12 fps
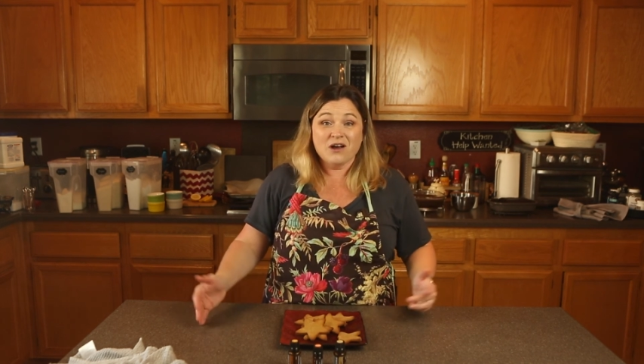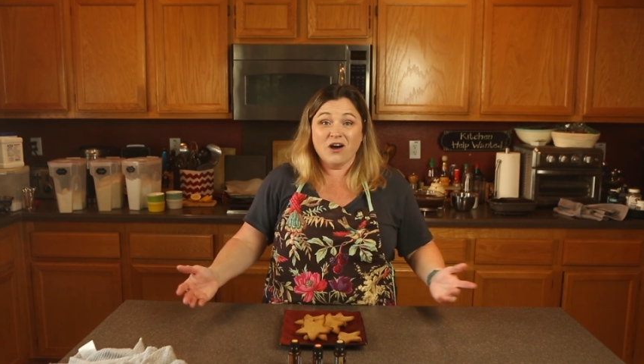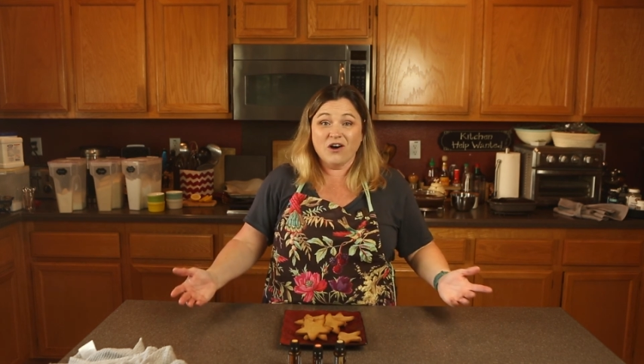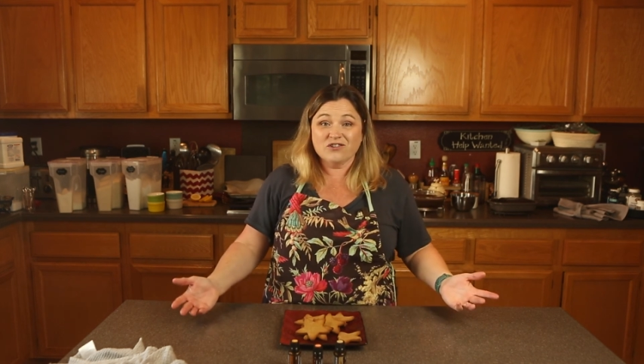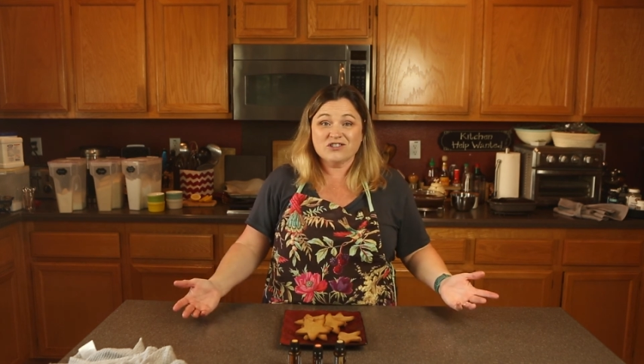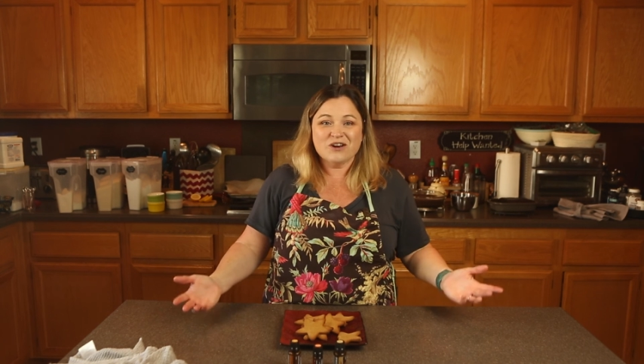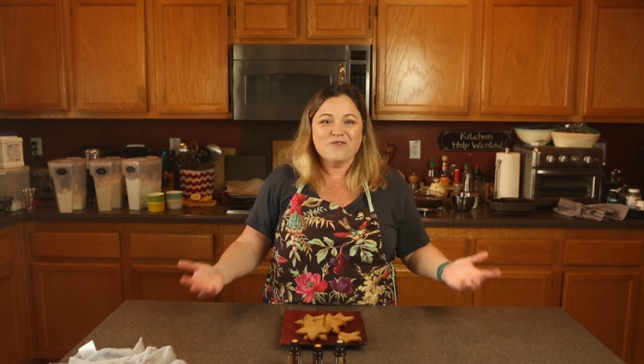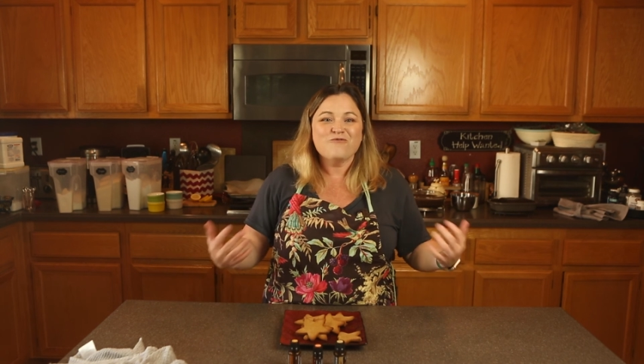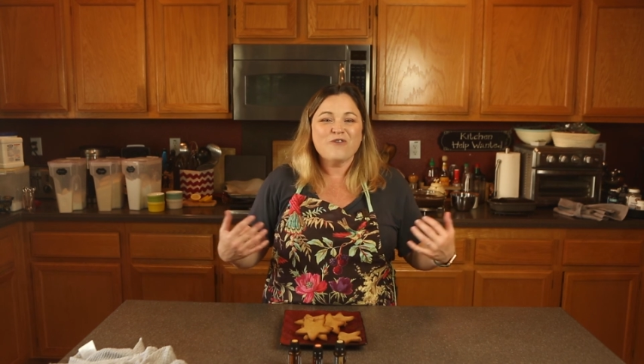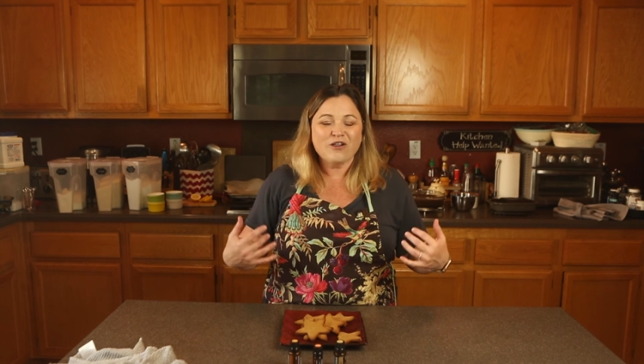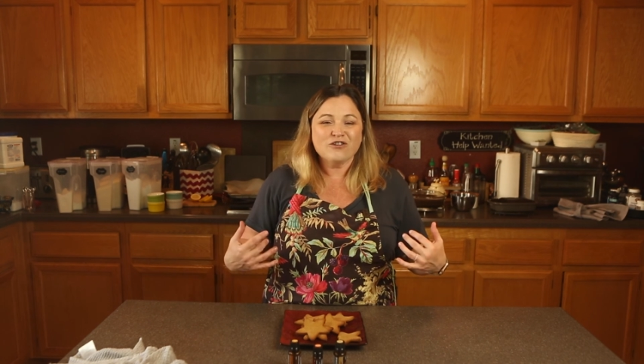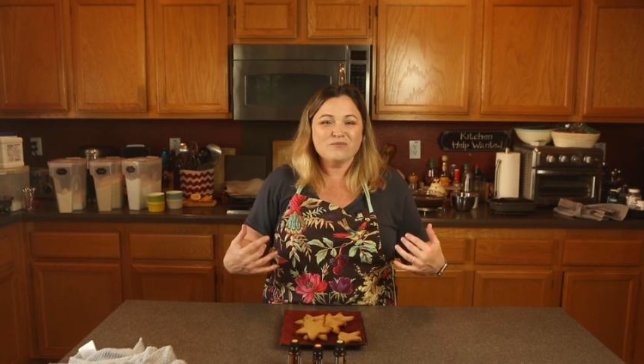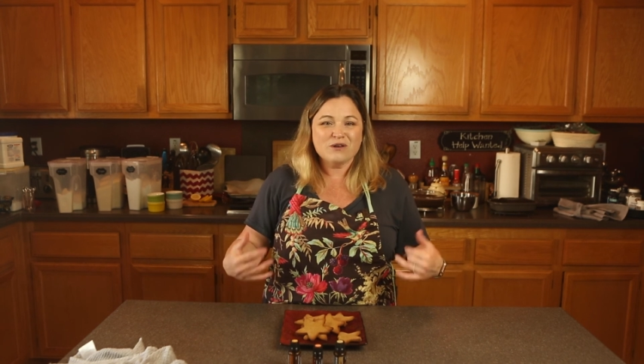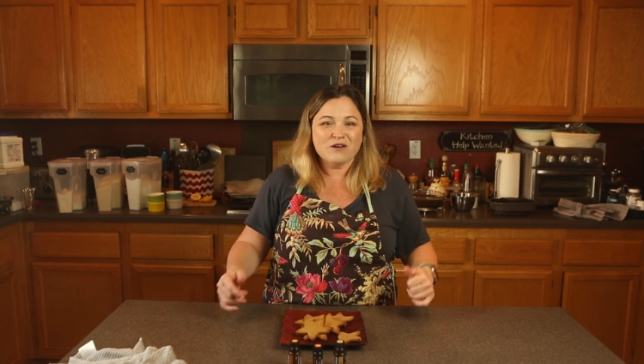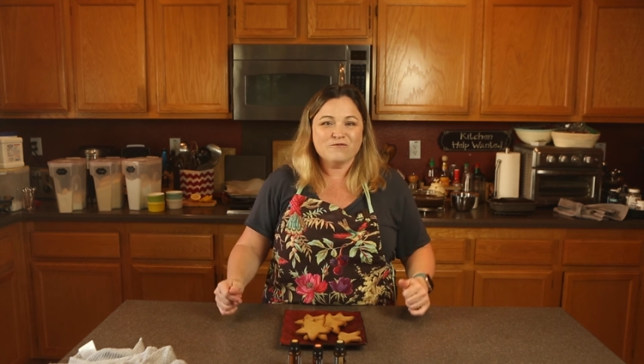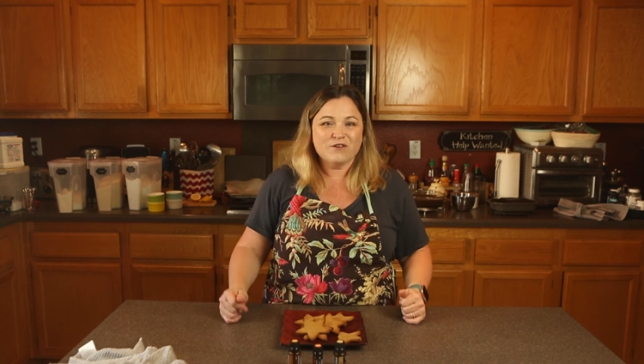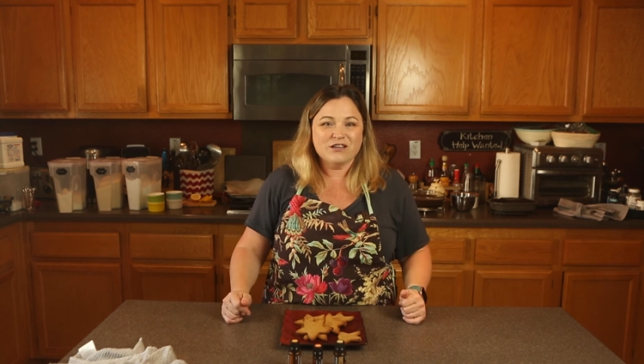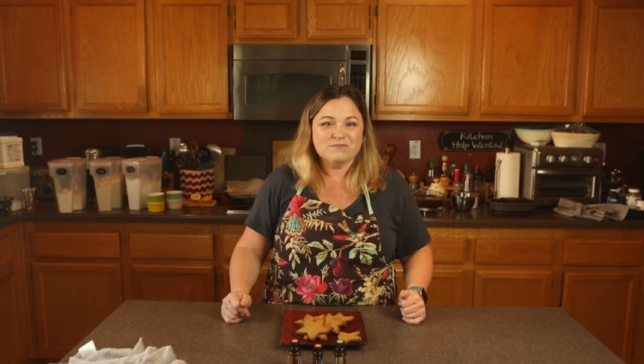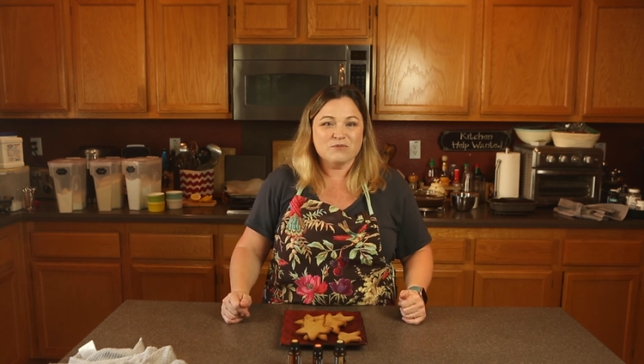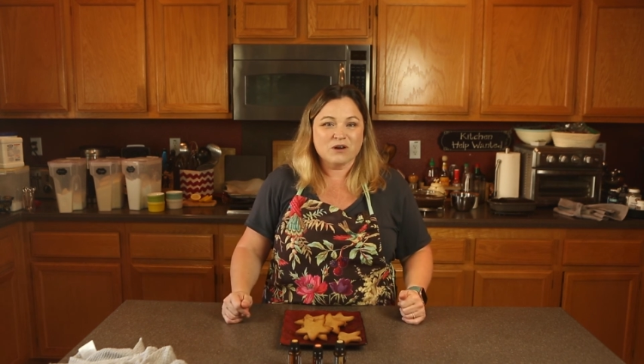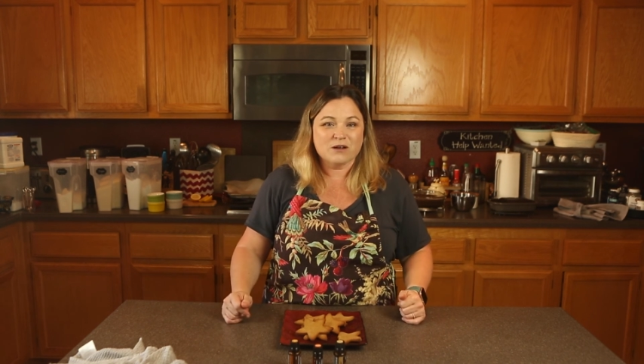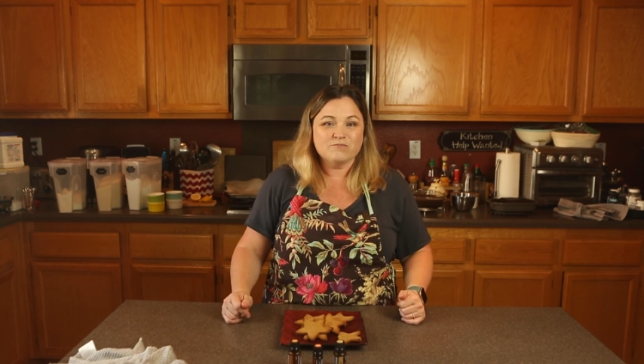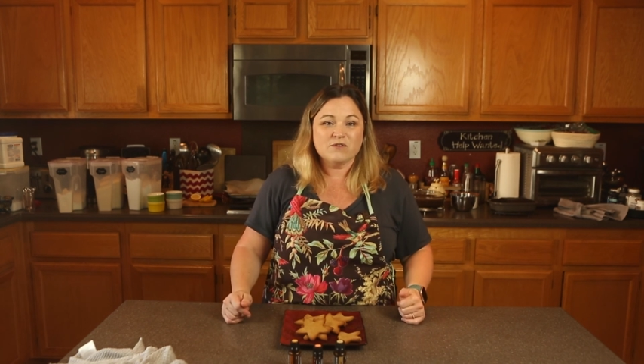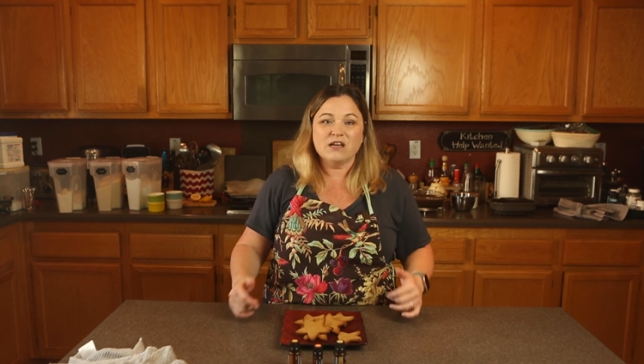Also, follow me on
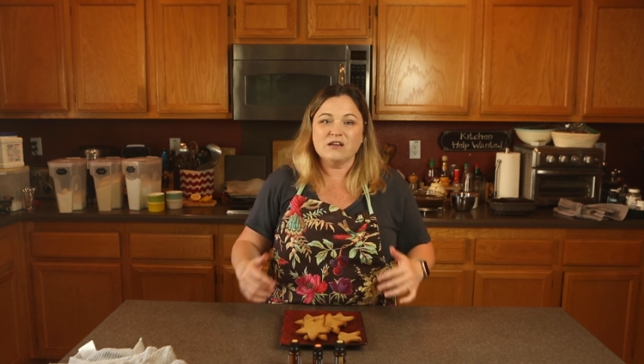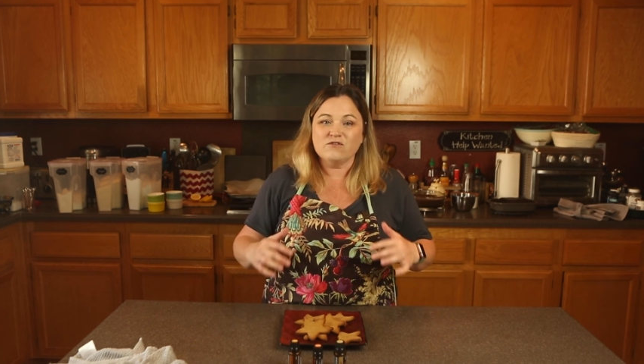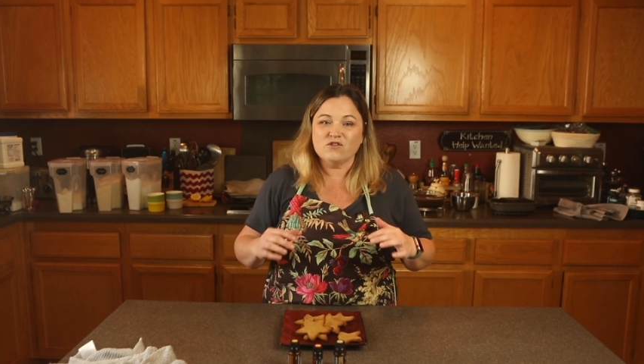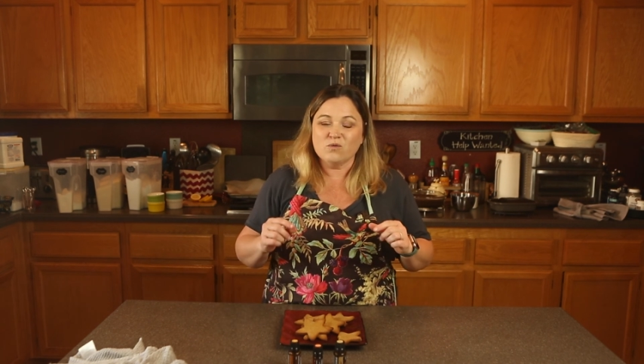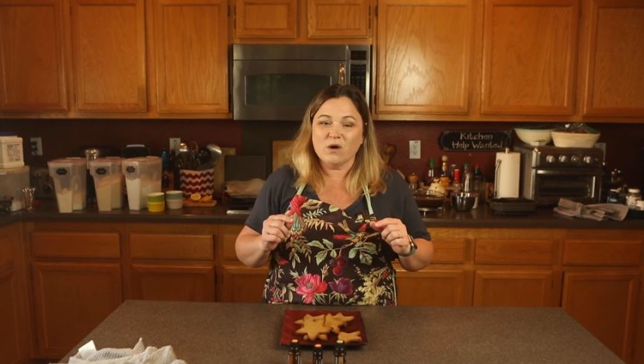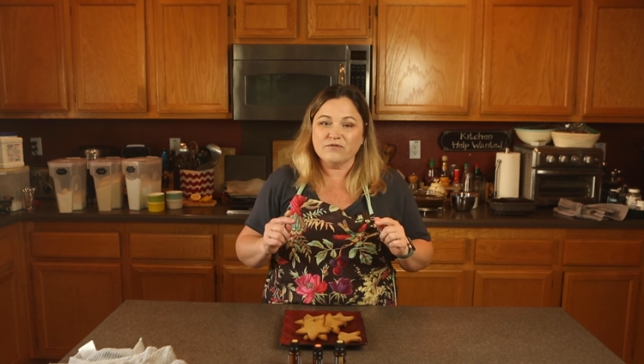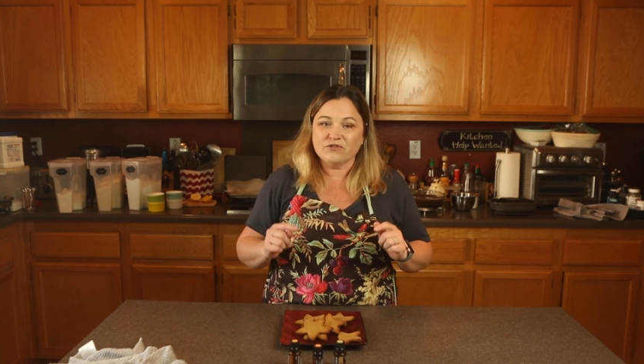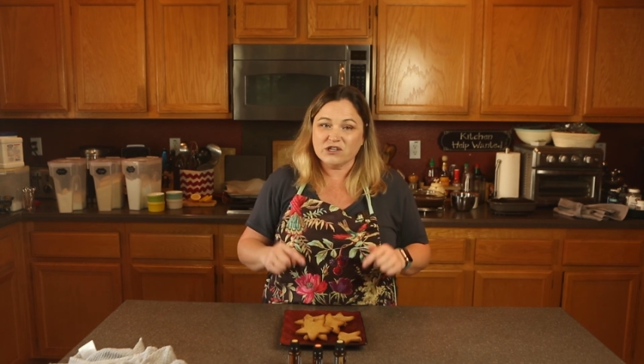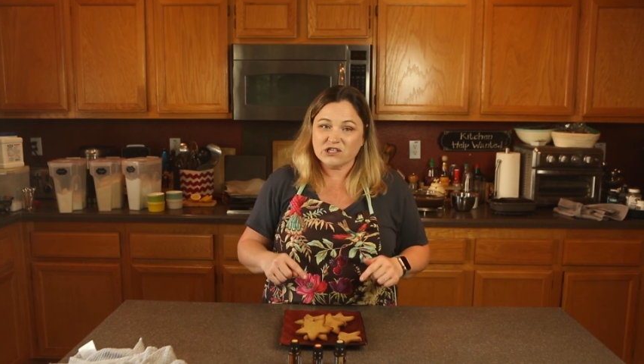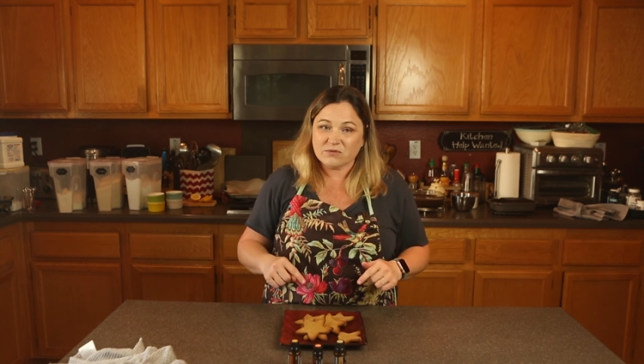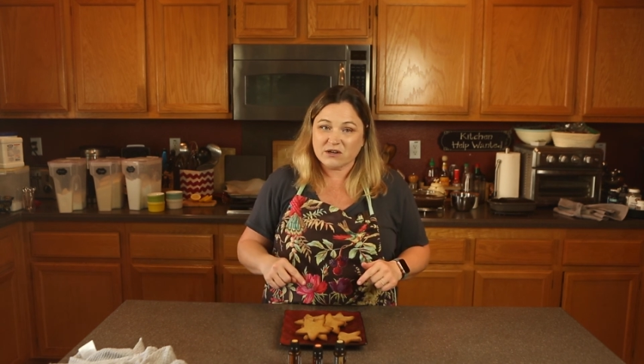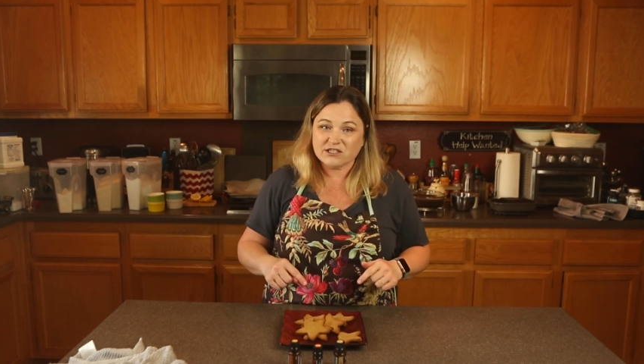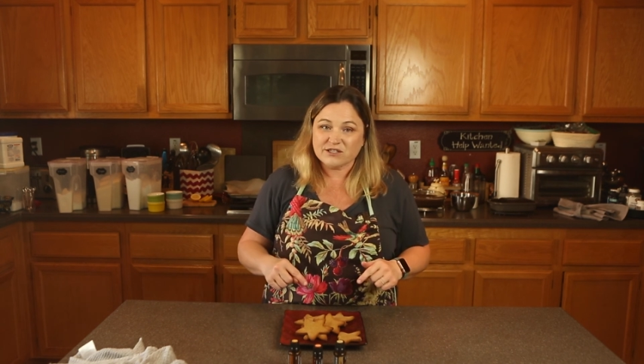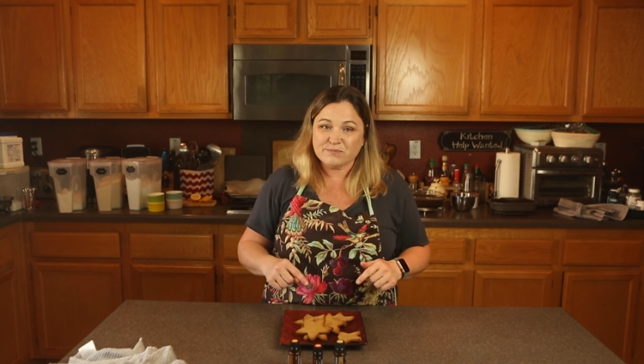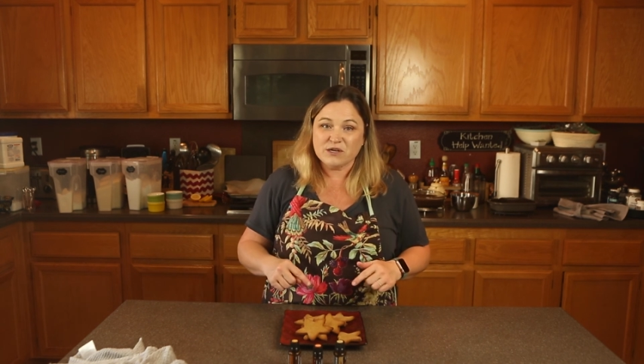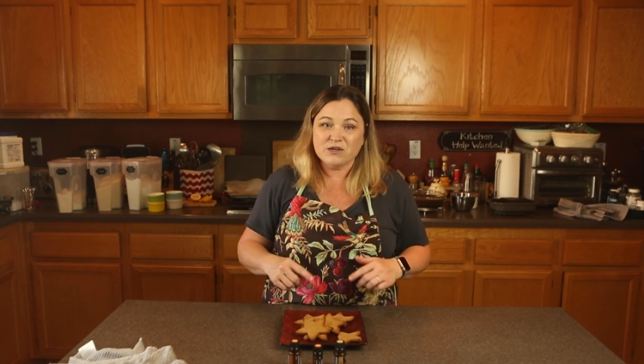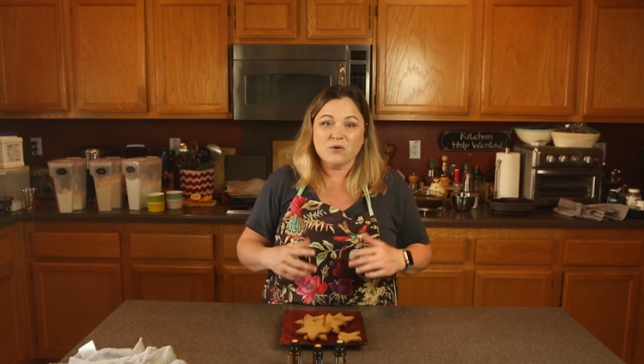Facebook, and if you want this recipe